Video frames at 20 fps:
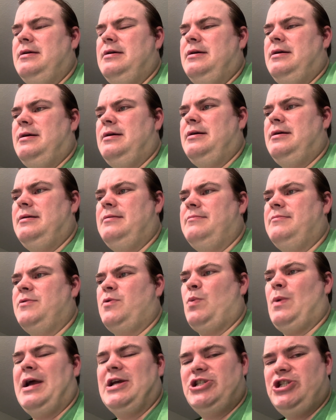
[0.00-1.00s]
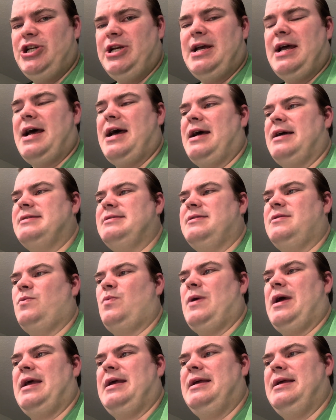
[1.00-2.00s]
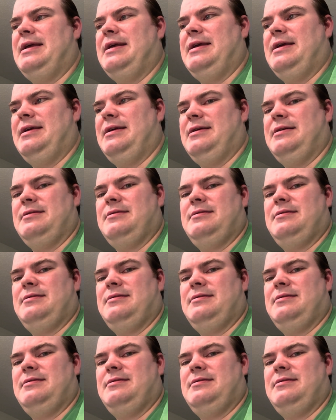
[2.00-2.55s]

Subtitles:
The way she acts, the way he's